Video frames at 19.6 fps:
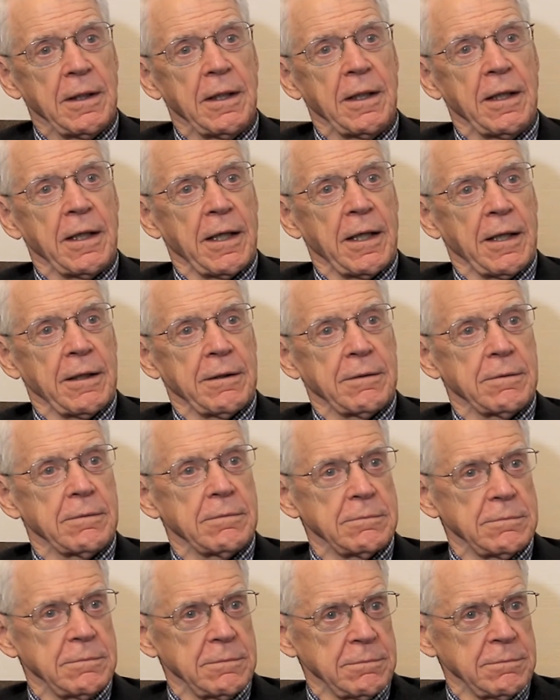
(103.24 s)
And
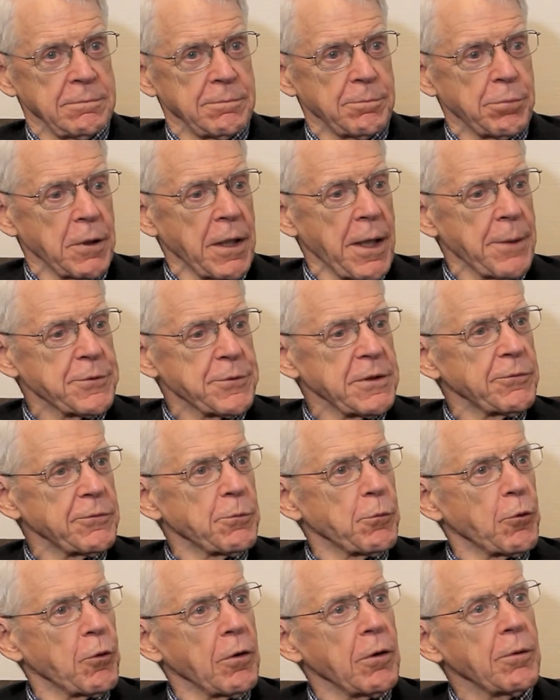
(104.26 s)
perhaps even
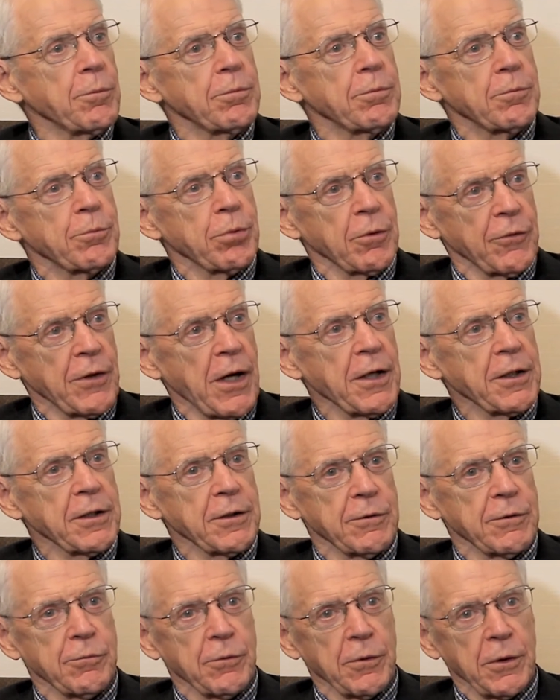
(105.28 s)
more
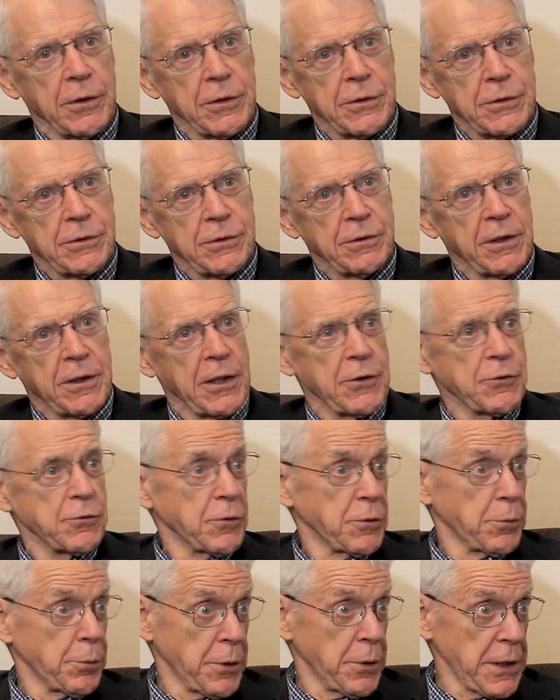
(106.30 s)
provocative was cancer
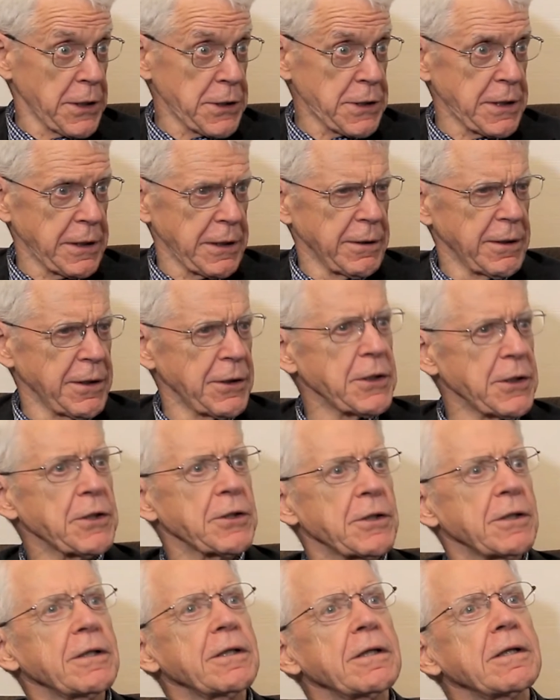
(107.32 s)
of the prostate. In the